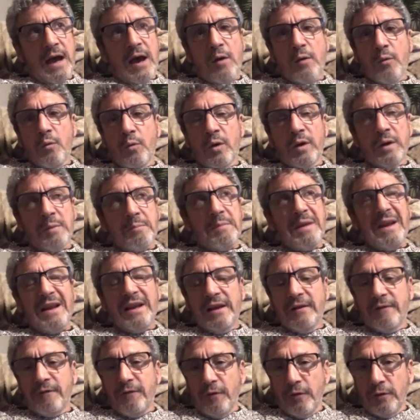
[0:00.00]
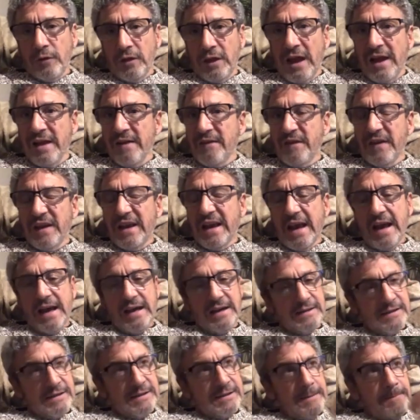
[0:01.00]
what a meaningful life he
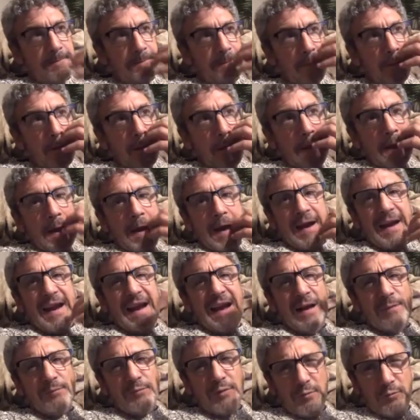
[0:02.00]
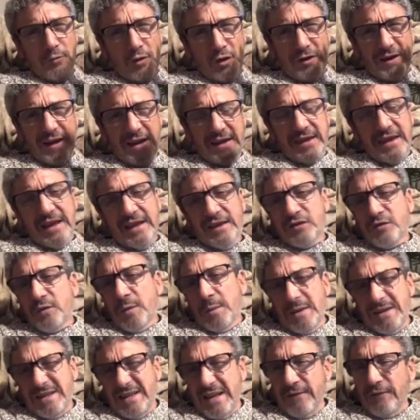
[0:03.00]
has. And I helped him look at things
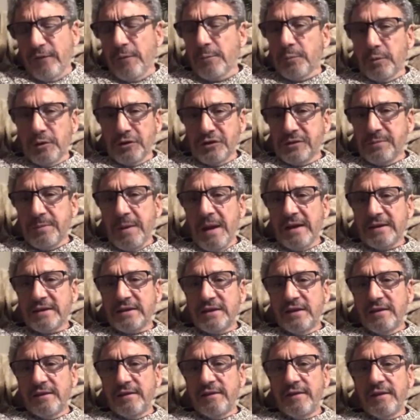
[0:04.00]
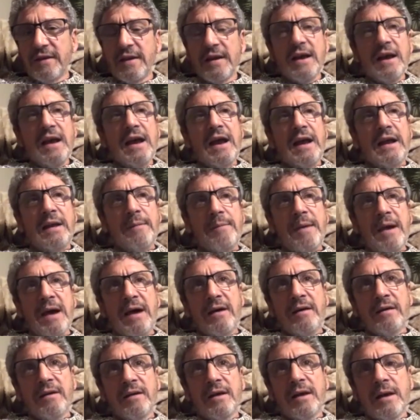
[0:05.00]
from a different perspective, and
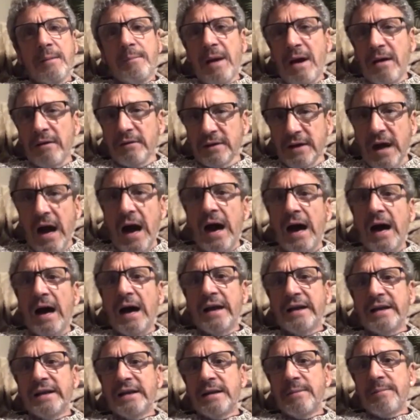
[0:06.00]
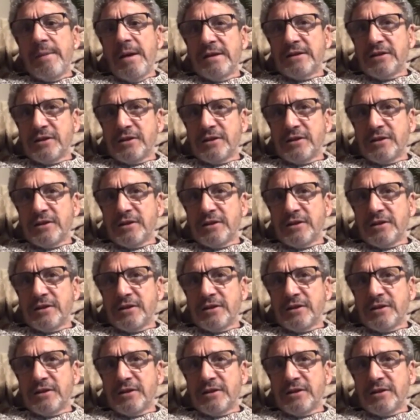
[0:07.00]
about God and about